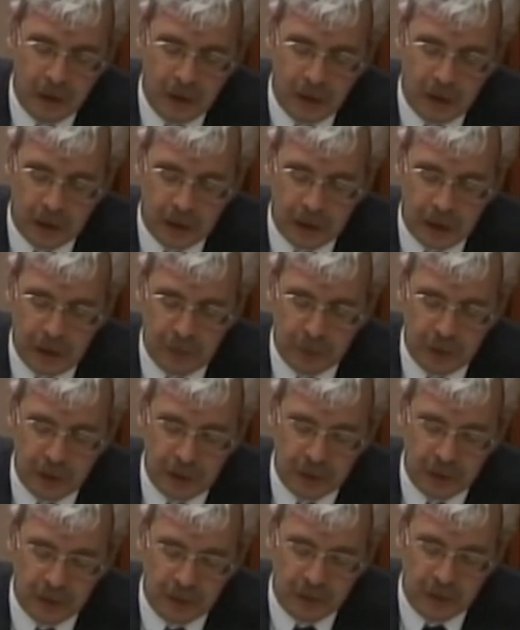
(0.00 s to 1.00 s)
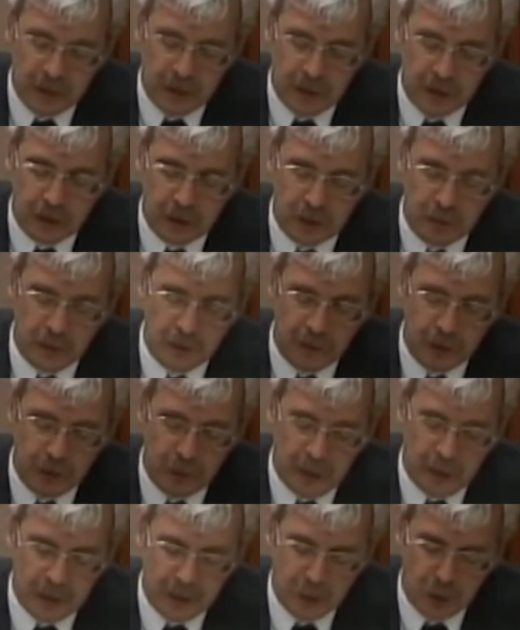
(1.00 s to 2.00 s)
a comprehensive literature review
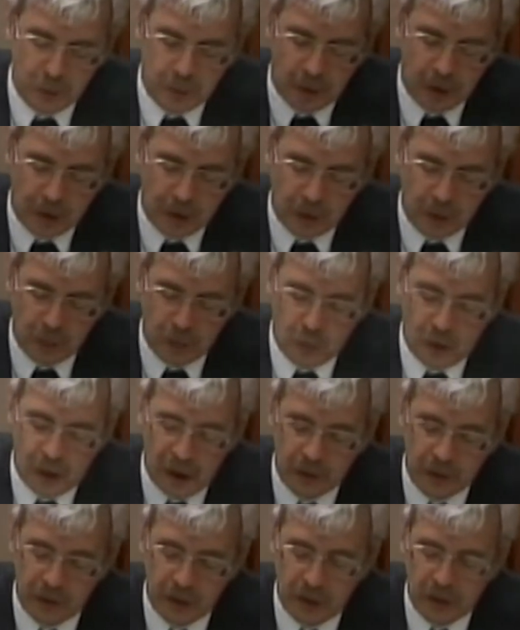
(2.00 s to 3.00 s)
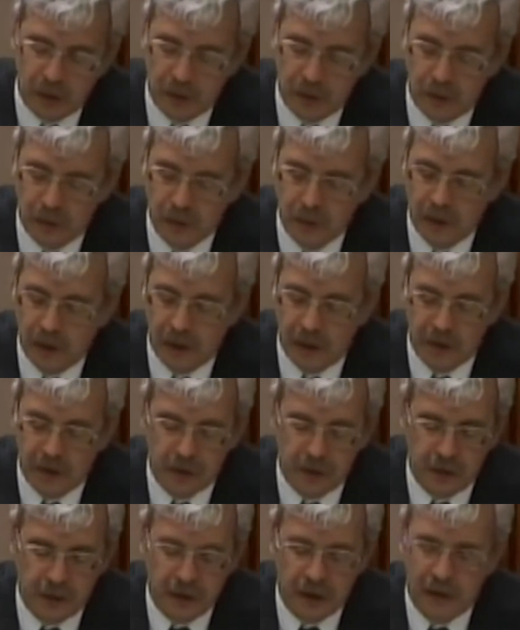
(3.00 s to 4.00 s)
by Newmark and Washler in
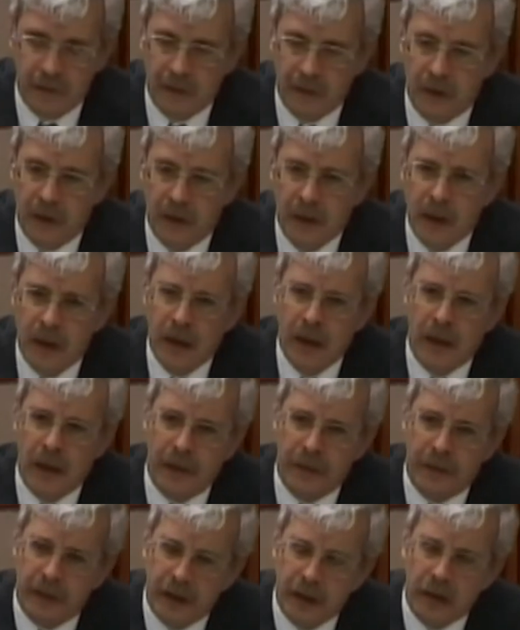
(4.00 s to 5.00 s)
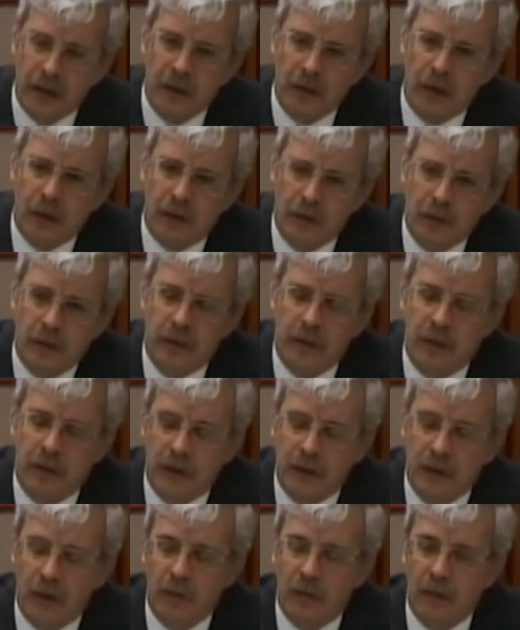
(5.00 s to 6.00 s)
2007, and they concluded that
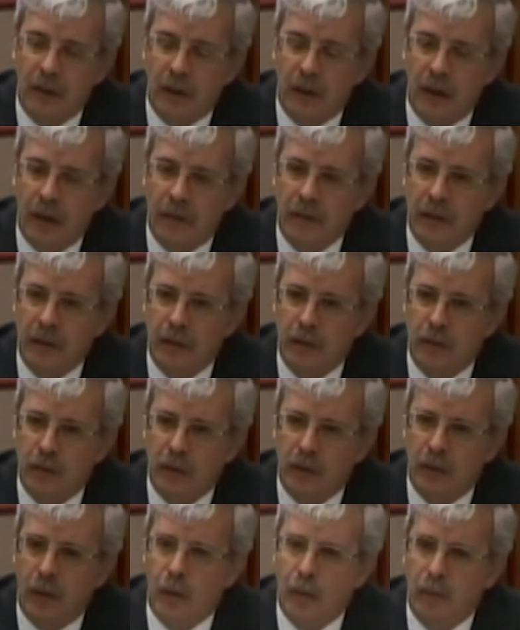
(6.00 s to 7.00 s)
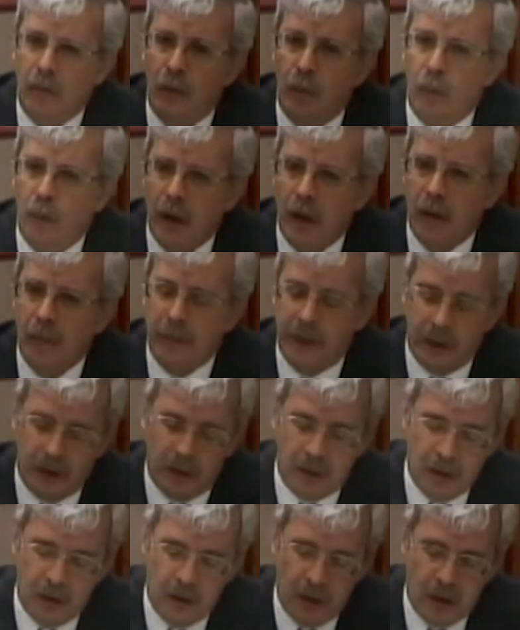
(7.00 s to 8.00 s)
the evidence was overwhelming
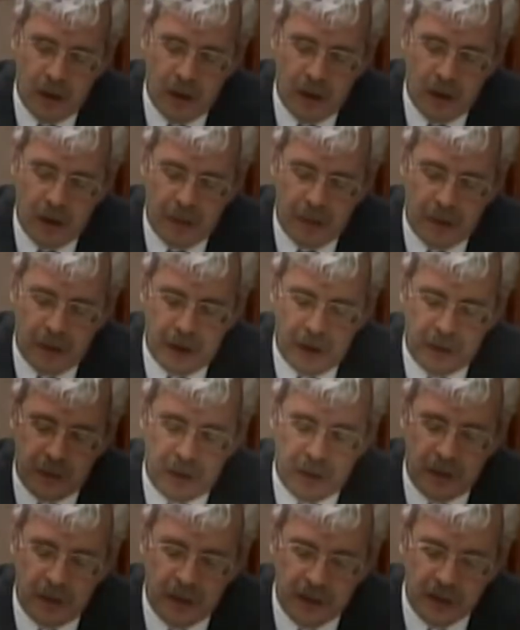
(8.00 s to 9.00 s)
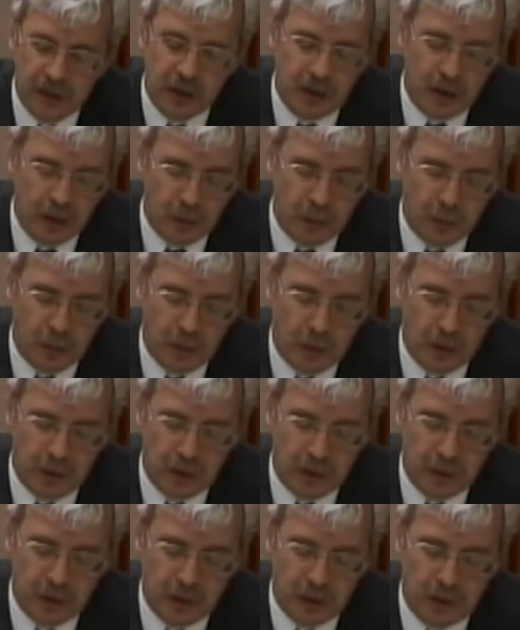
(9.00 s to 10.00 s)
that the least skilled
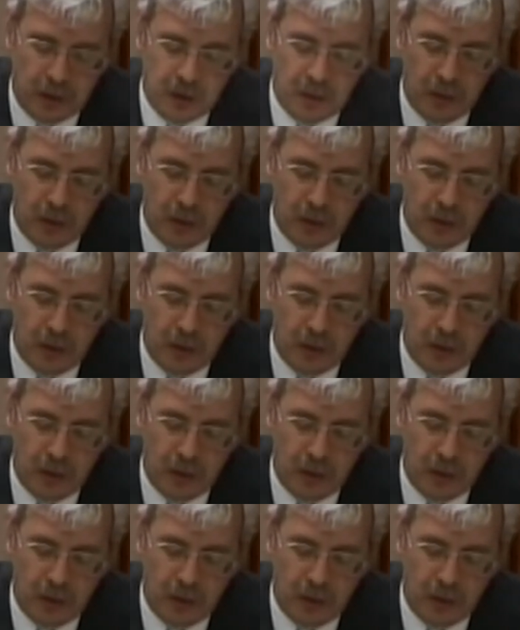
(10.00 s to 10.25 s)
workers